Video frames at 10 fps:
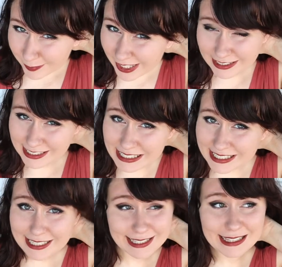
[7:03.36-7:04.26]

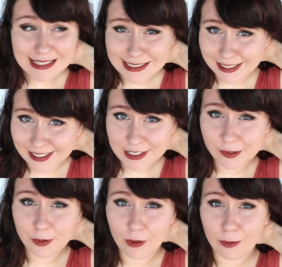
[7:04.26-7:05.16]
getting desensitized
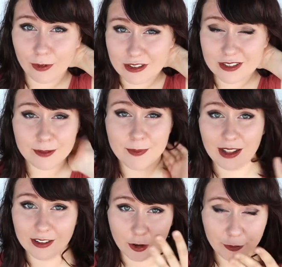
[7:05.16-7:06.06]
to the
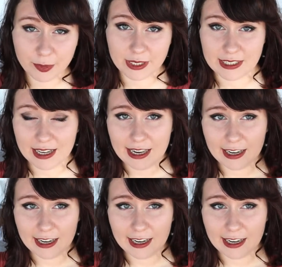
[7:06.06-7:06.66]
smell of weed.